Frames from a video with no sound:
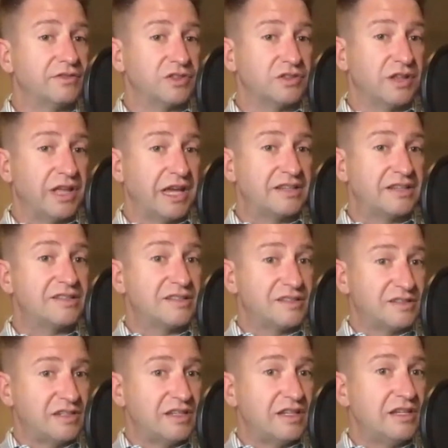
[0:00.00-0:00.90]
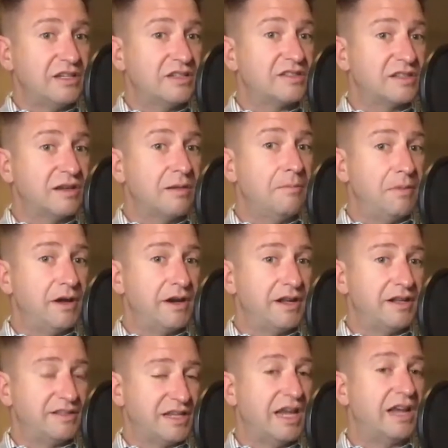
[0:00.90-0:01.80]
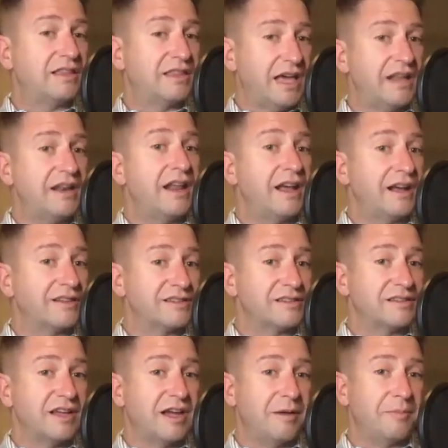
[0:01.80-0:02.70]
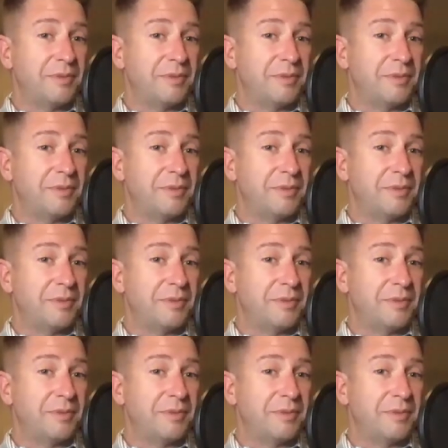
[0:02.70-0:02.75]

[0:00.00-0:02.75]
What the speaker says: to like see somebody take that next step. And